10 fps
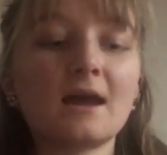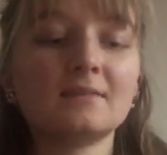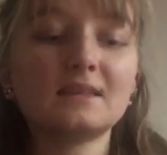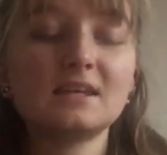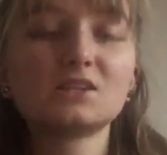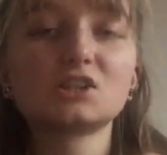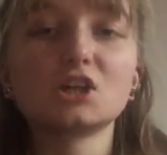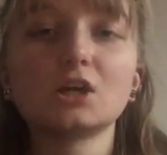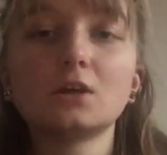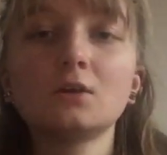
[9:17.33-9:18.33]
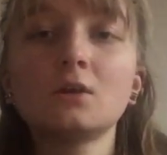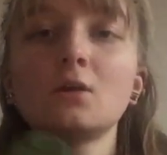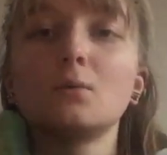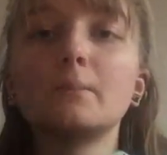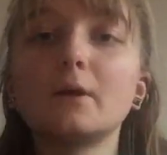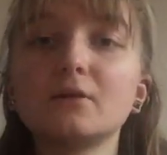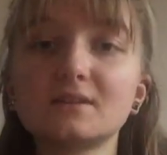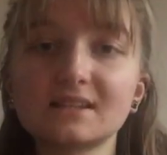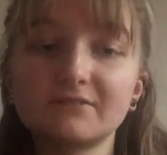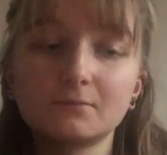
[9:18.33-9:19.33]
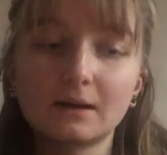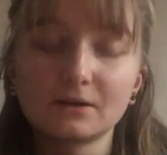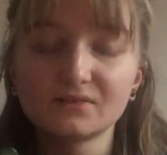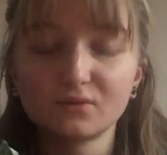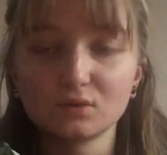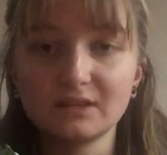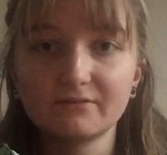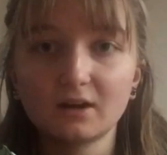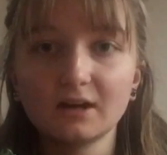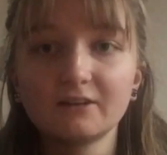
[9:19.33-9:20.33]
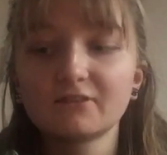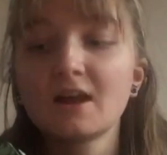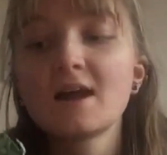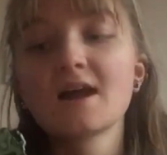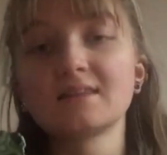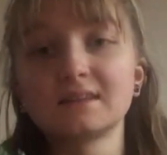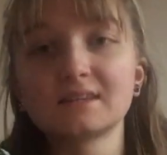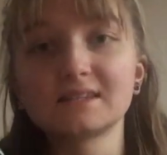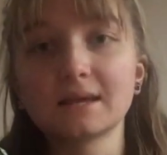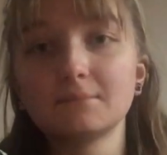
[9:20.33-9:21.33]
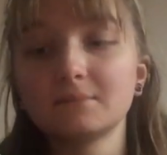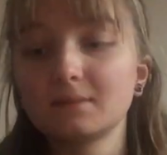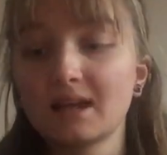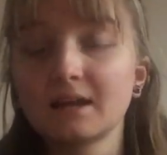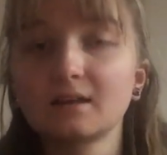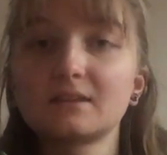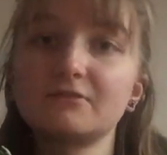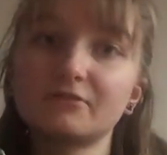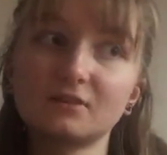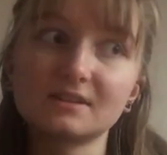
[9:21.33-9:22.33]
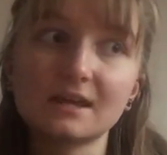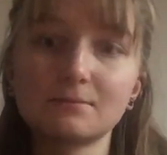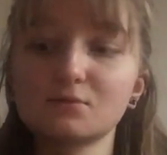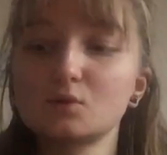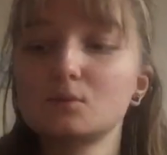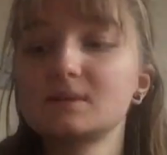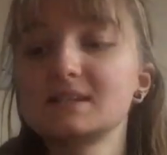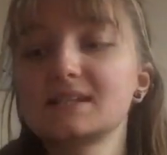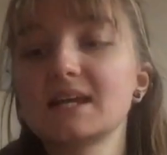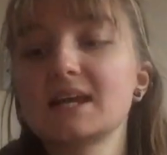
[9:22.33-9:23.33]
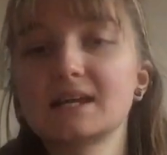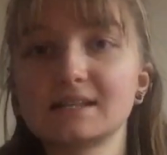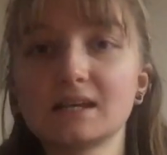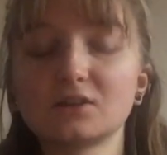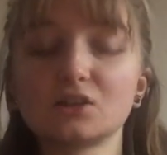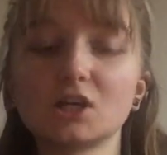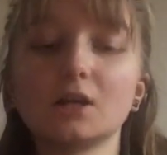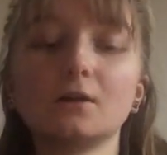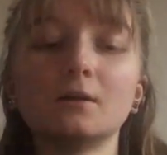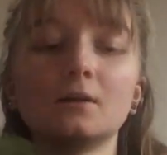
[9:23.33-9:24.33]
And these 2 were both £7.45 and they're the same length and for the same absorbency as the other 2.